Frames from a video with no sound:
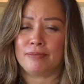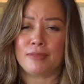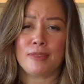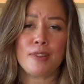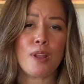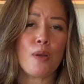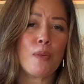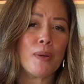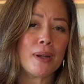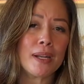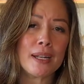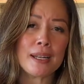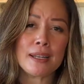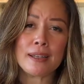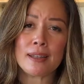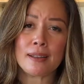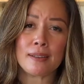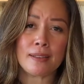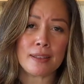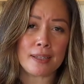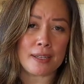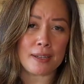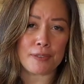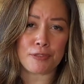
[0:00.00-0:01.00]
No one can tell
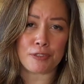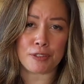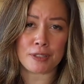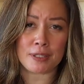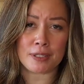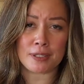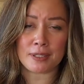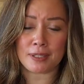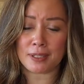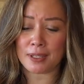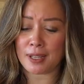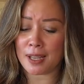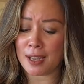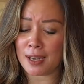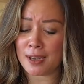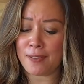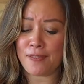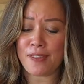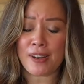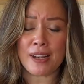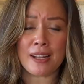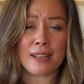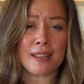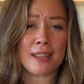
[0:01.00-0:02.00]
the difference. And
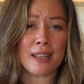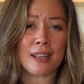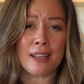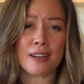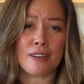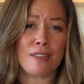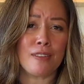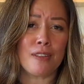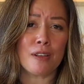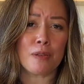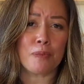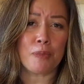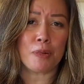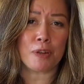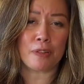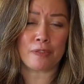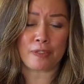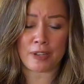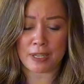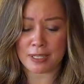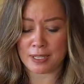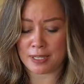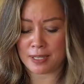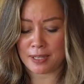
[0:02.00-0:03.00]
if anything, it'll look
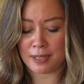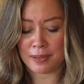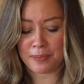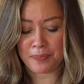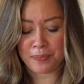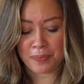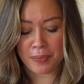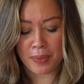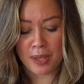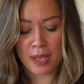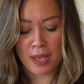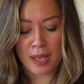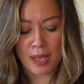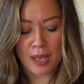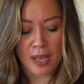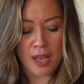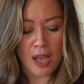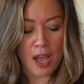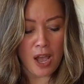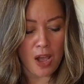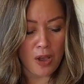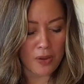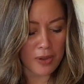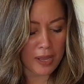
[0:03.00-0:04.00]
perfect.
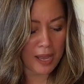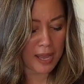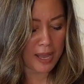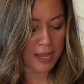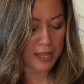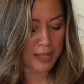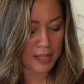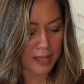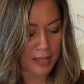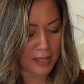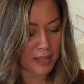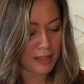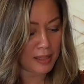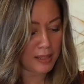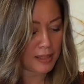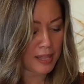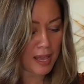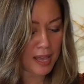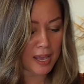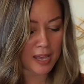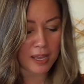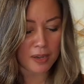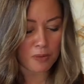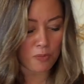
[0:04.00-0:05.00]
Okay,
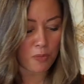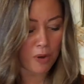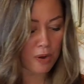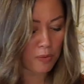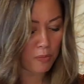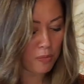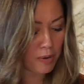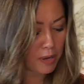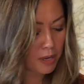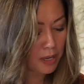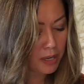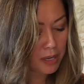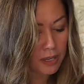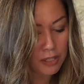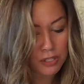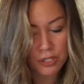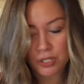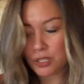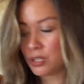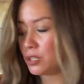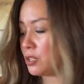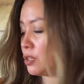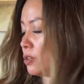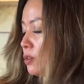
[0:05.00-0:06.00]
then what we're gonna
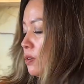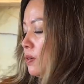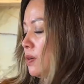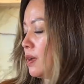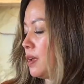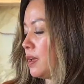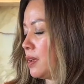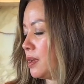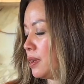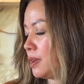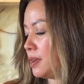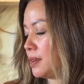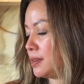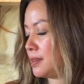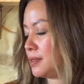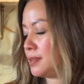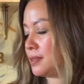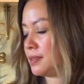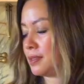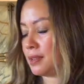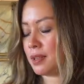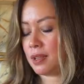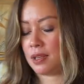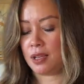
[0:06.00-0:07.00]
do
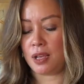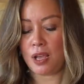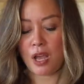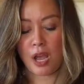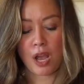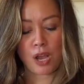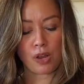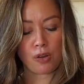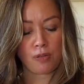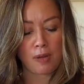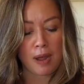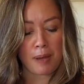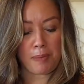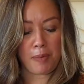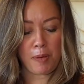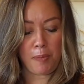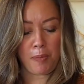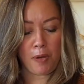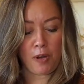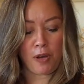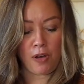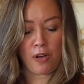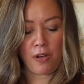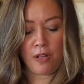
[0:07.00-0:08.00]
is grab a
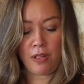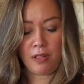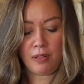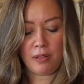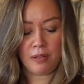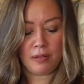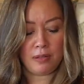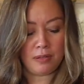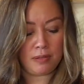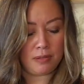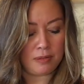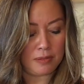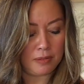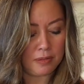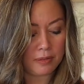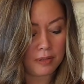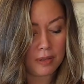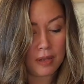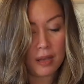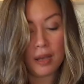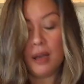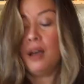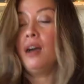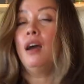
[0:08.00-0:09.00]
bowl.
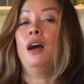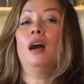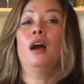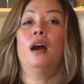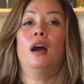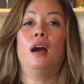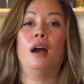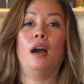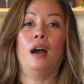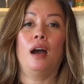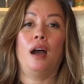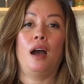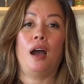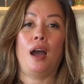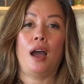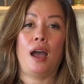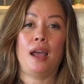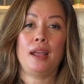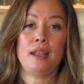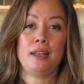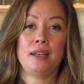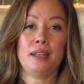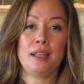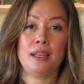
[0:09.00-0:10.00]

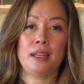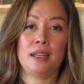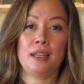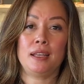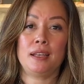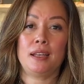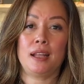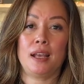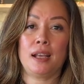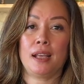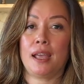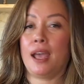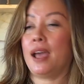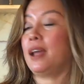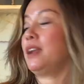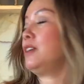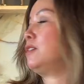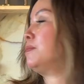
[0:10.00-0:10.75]
I need a can